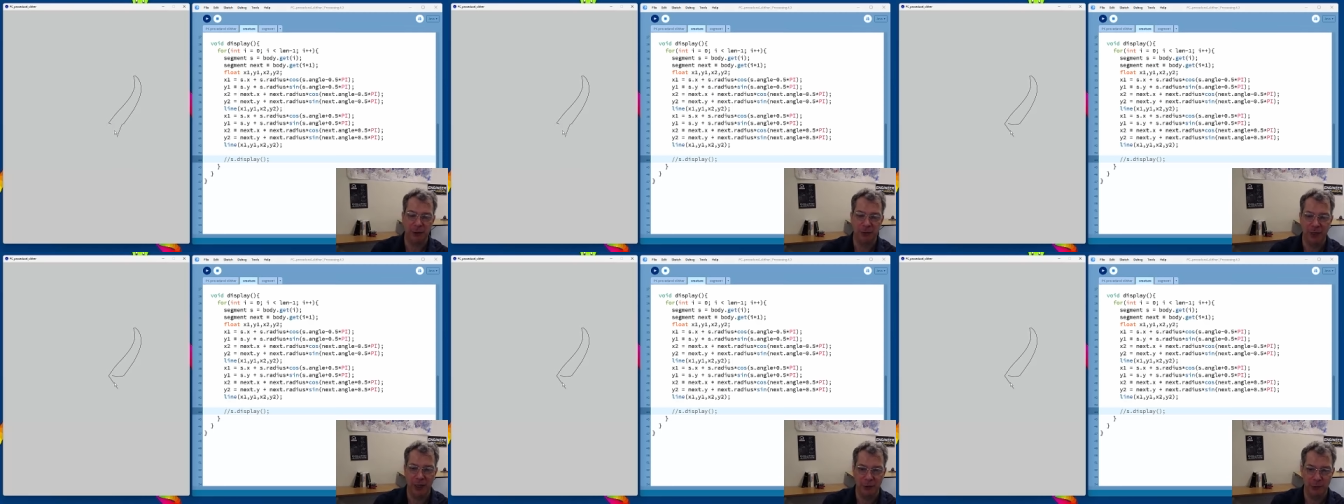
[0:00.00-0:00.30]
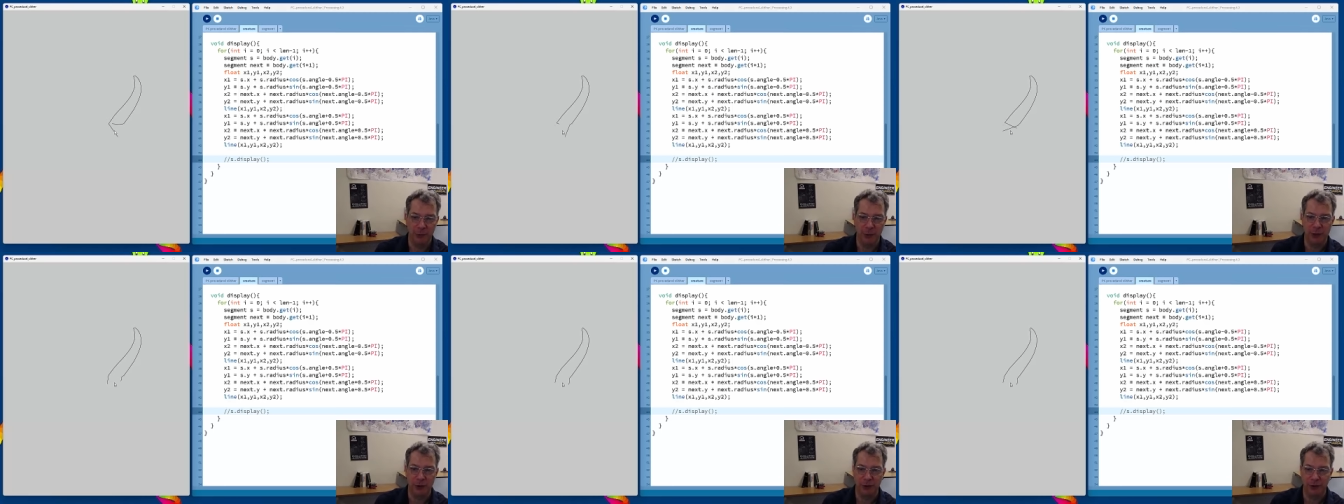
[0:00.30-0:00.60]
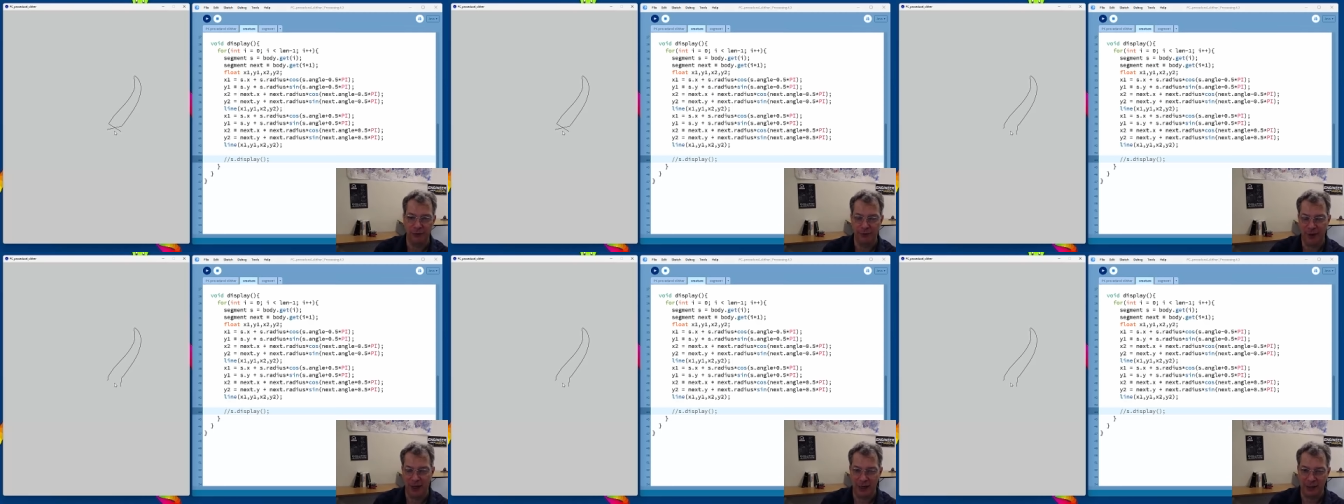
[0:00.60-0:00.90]
you get
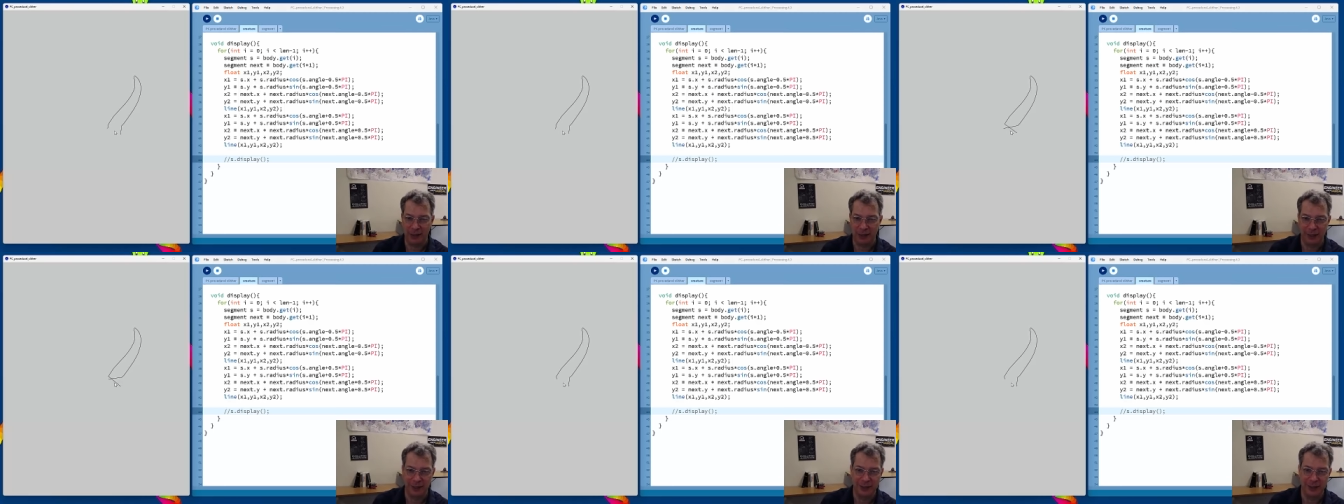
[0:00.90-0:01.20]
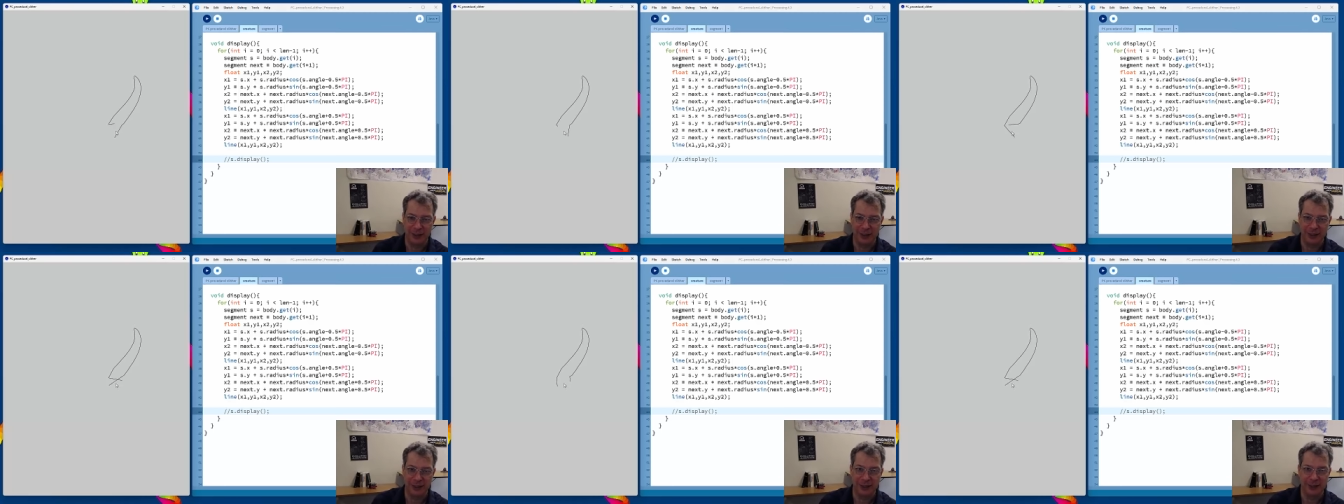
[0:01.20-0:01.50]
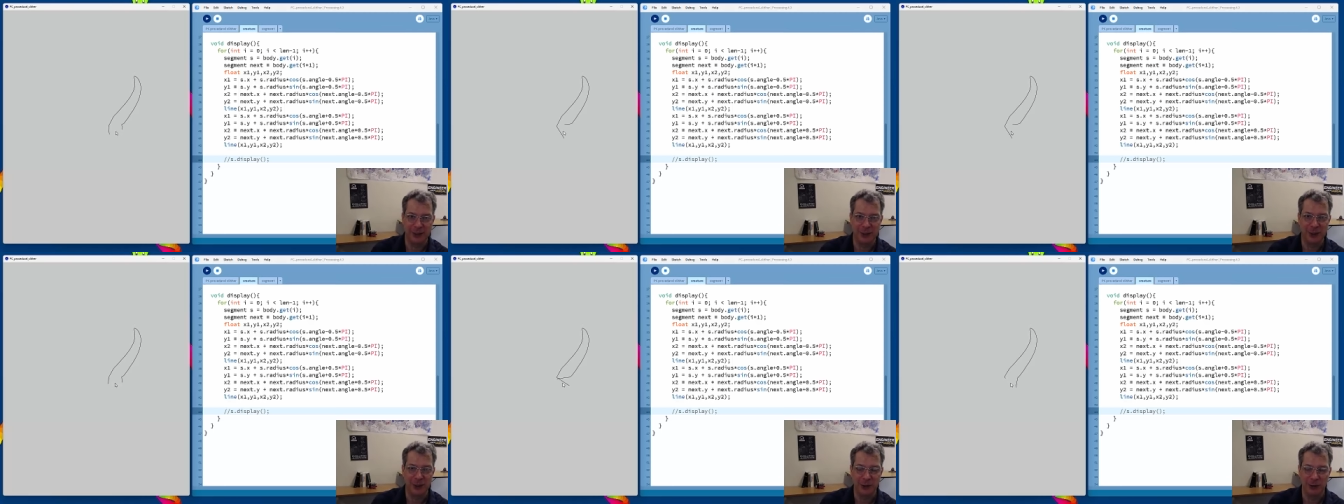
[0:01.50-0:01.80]
weird effects because
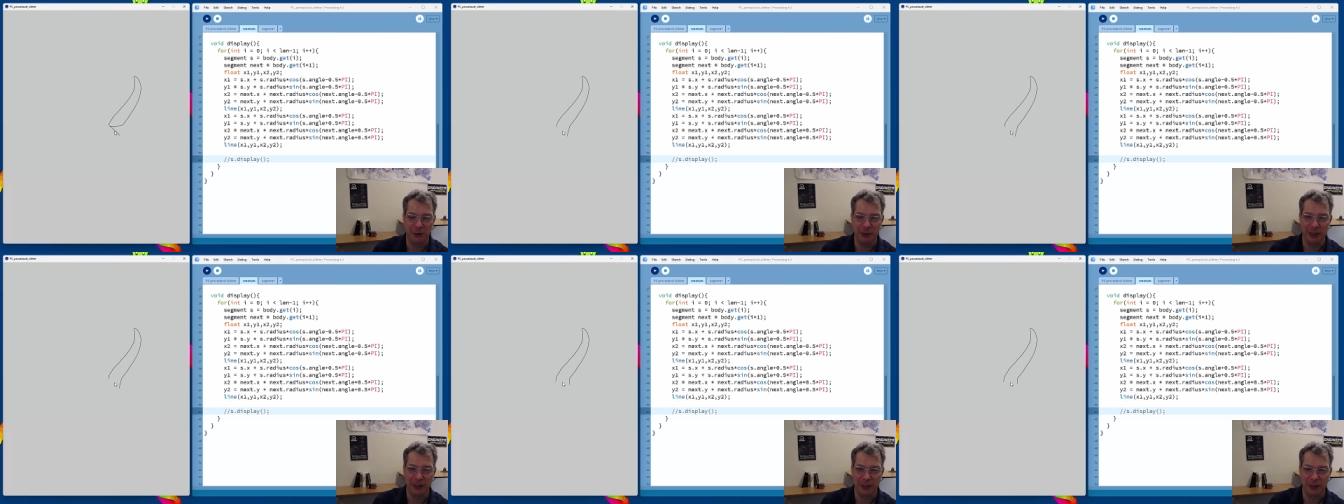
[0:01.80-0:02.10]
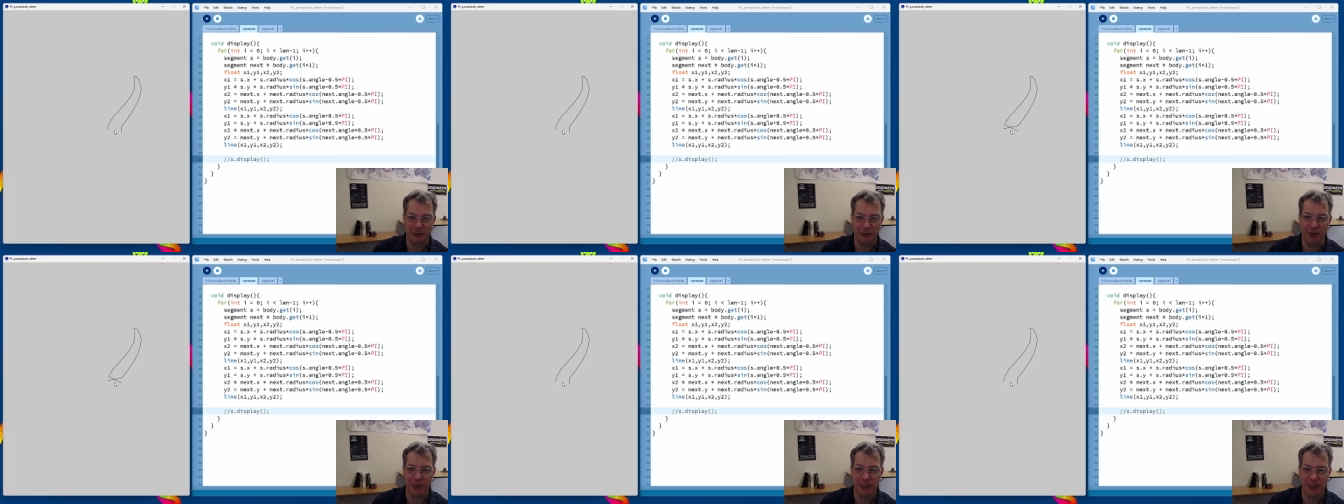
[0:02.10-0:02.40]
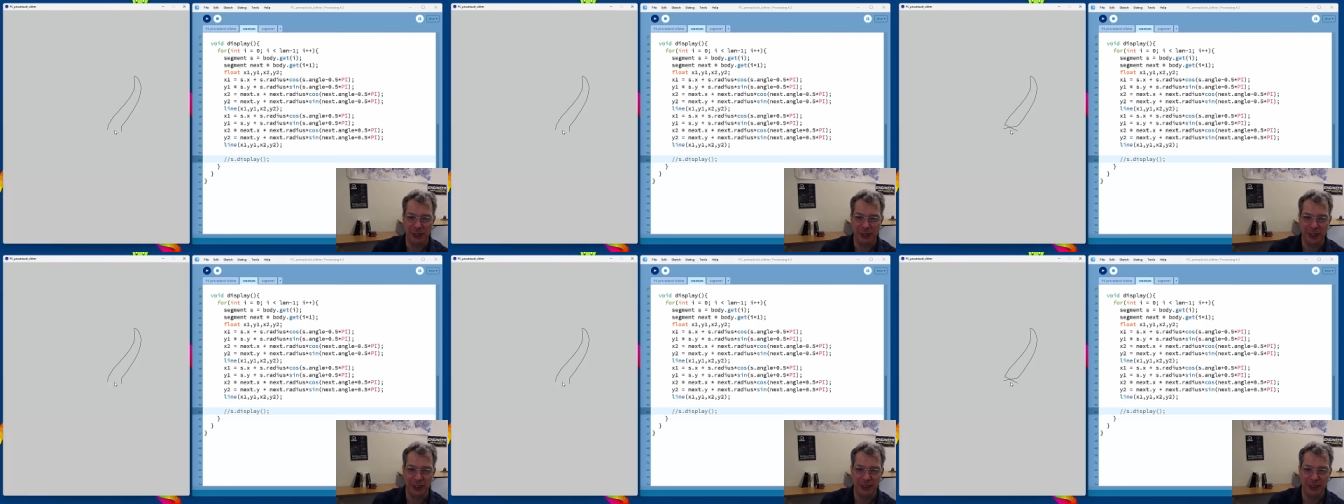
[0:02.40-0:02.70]
it's doing
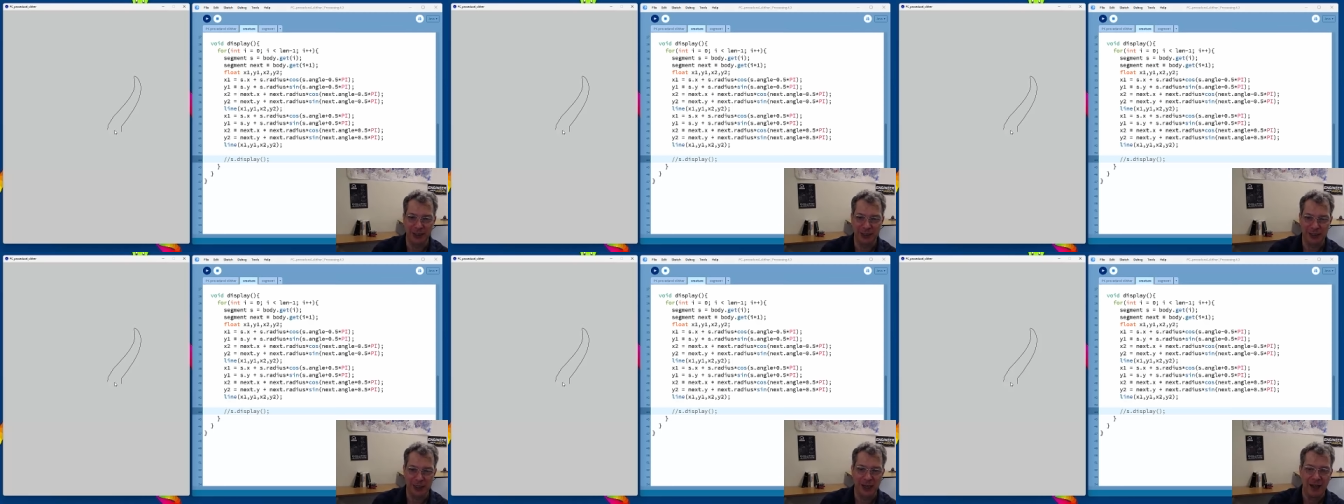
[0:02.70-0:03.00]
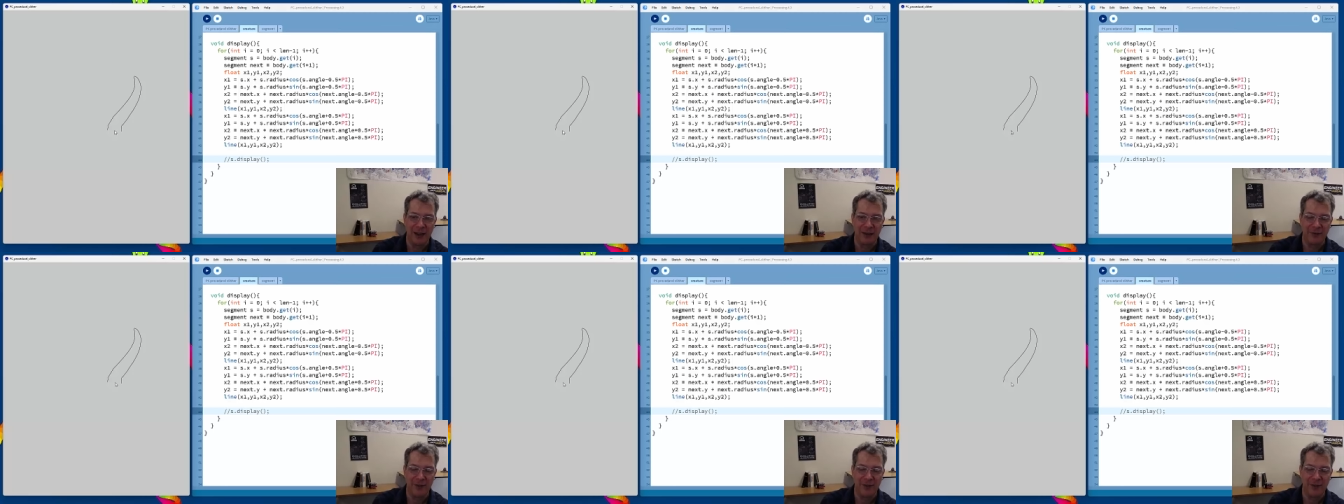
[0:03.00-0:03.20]
strange things.